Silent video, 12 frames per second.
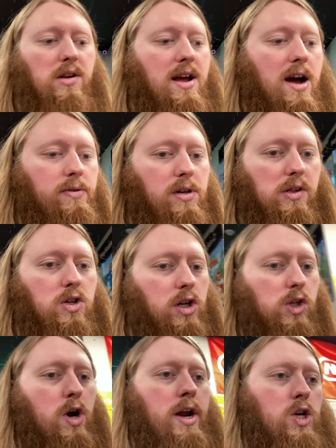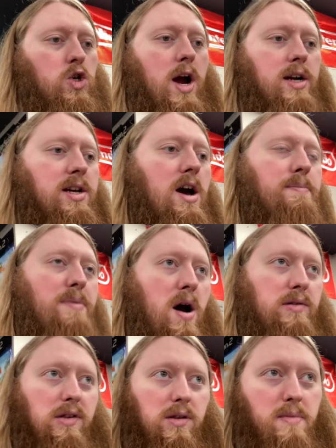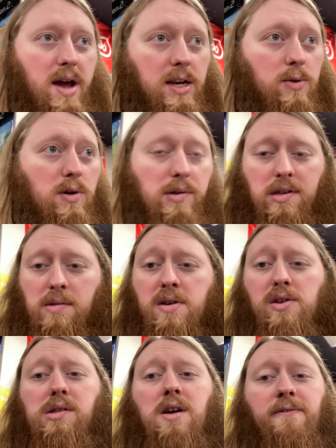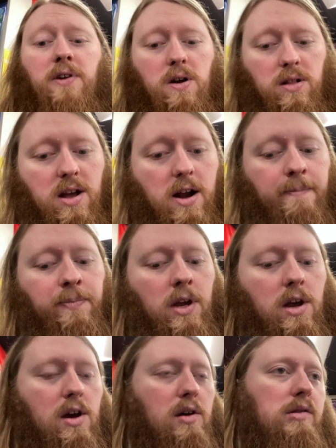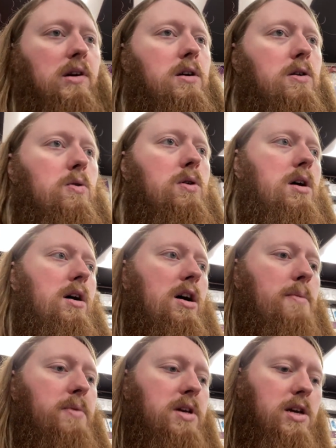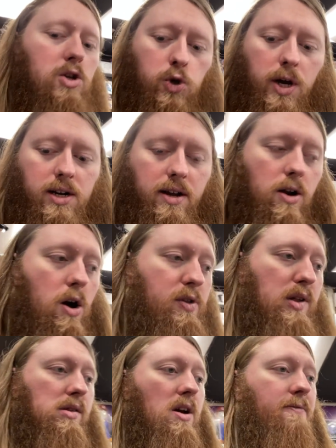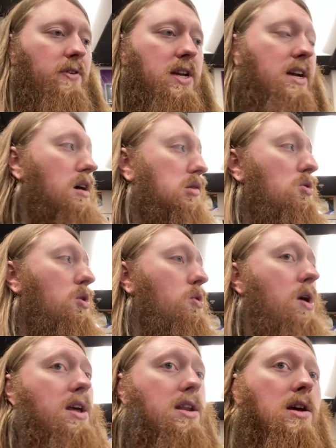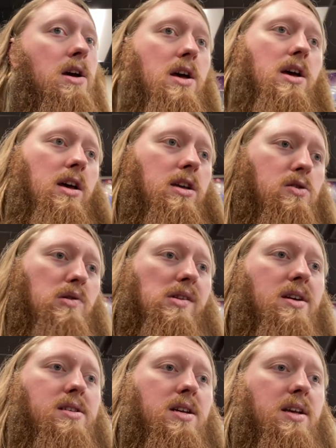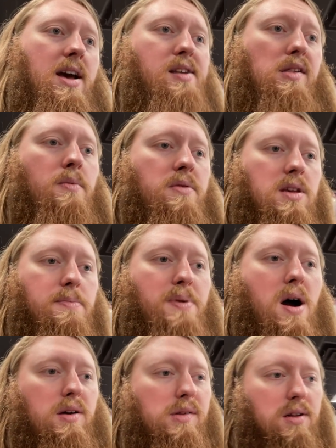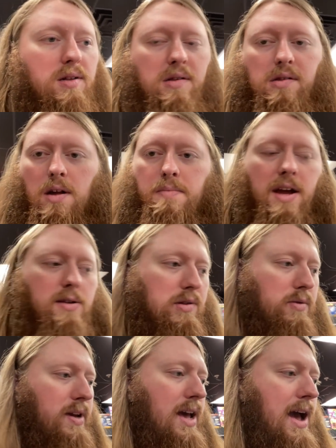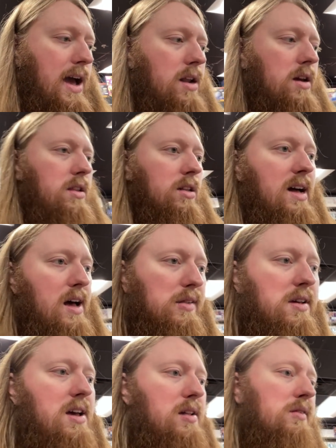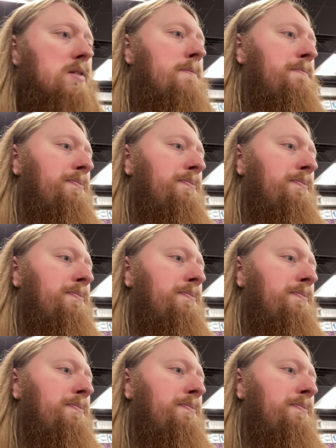And now he's just trying to track down boxes and manuals and some other stuff here and there. So um, he traded in all this stuff and he got store credit. He used it to get some of the boxes and manuals that we had in the glass case.